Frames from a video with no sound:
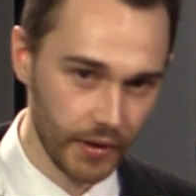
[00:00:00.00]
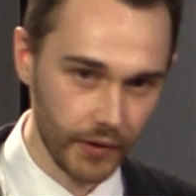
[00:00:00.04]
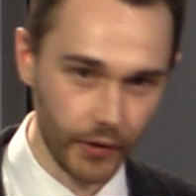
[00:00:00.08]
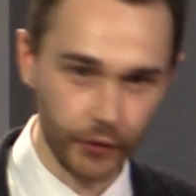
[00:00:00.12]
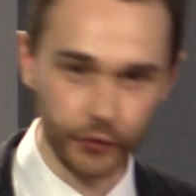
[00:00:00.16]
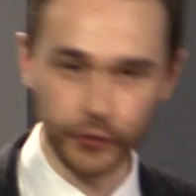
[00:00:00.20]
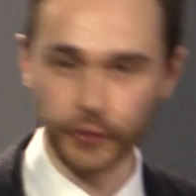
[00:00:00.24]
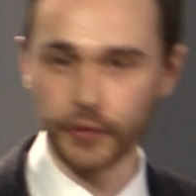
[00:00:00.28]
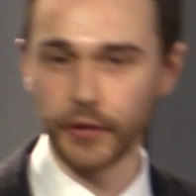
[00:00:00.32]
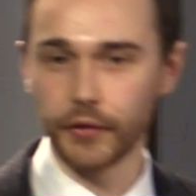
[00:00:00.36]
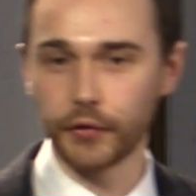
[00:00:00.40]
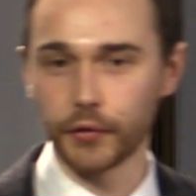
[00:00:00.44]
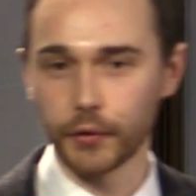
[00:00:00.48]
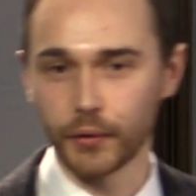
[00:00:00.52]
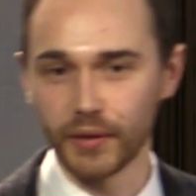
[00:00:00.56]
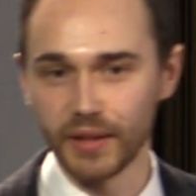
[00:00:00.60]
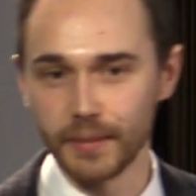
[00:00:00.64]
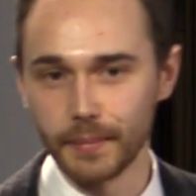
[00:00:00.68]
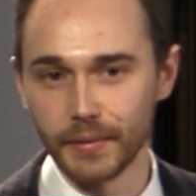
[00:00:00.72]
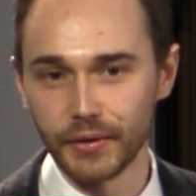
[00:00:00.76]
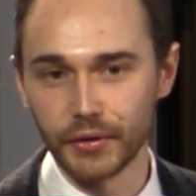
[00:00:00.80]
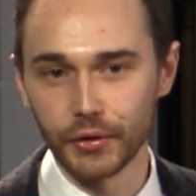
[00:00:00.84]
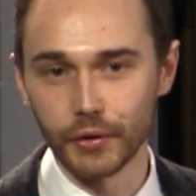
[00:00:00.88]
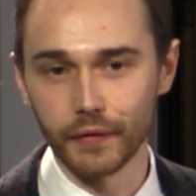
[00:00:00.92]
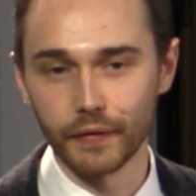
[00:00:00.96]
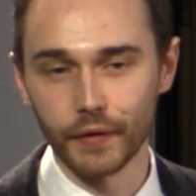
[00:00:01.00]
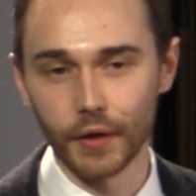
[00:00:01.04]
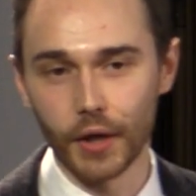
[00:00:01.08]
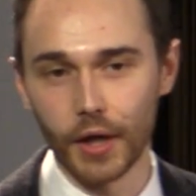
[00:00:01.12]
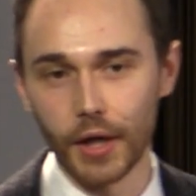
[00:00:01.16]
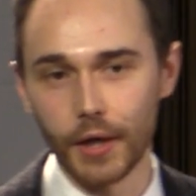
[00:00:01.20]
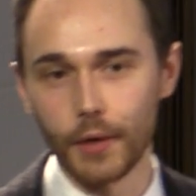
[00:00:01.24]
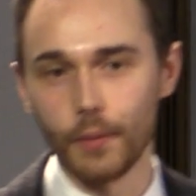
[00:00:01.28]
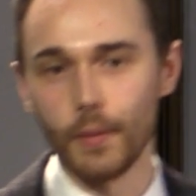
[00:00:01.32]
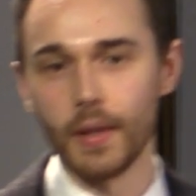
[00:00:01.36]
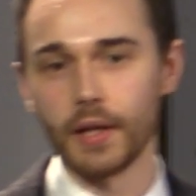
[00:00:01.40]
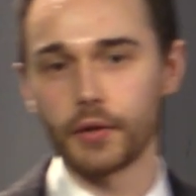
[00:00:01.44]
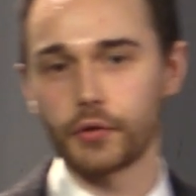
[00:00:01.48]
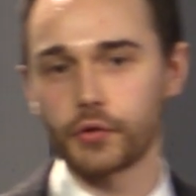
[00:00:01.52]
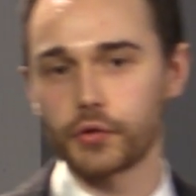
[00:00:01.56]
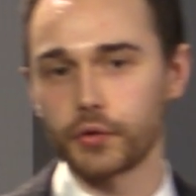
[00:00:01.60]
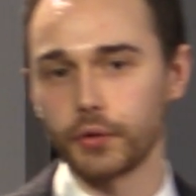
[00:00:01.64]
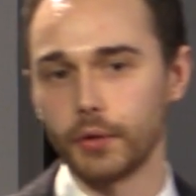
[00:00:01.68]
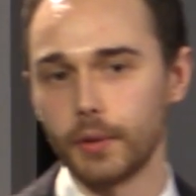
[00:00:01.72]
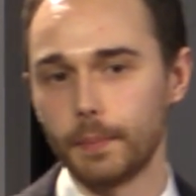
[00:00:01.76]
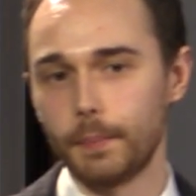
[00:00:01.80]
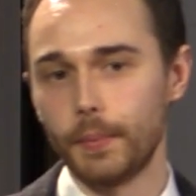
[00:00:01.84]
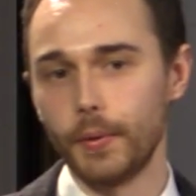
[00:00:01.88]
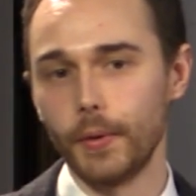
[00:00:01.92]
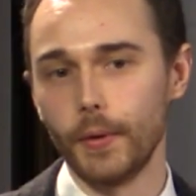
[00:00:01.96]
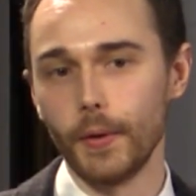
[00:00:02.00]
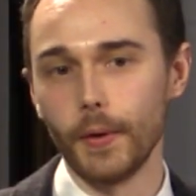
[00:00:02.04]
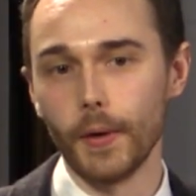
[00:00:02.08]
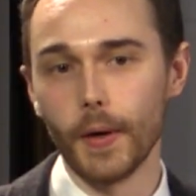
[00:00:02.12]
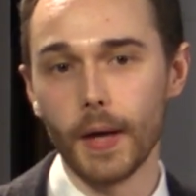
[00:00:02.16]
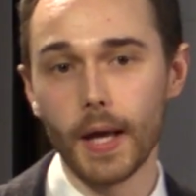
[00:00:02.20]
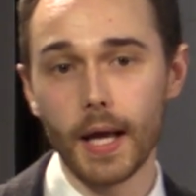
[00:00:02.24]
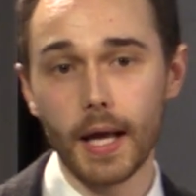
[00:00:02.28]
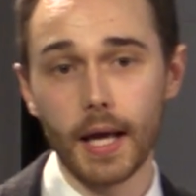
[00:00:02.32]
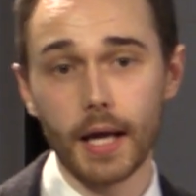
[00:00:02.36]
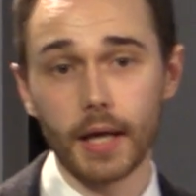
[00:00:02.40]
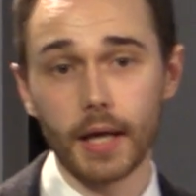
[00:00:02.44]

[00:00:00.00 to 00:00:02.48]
There's a disagreement over how rich or poor